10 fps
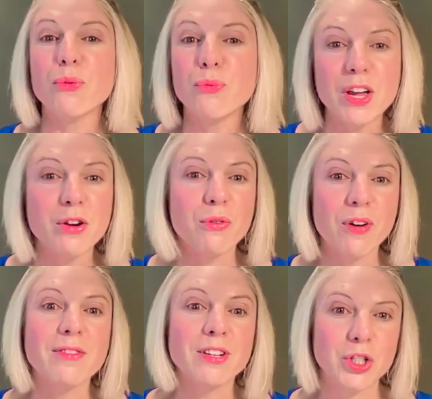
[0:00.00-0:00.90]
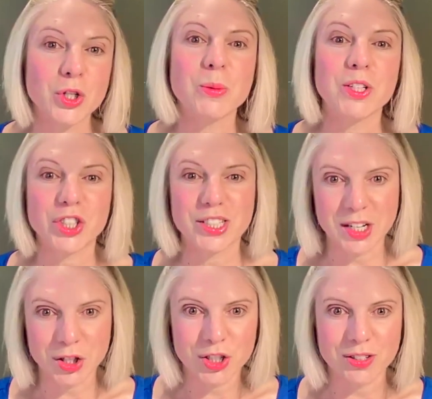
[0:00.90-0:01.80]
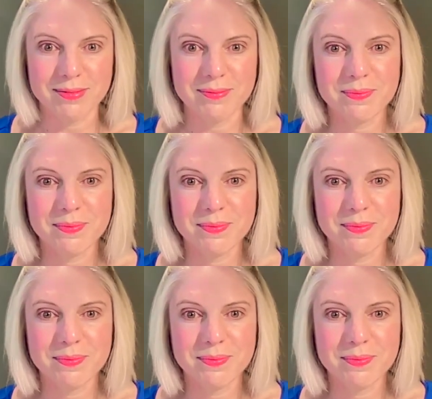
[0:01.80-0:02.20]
fear of having too much attention.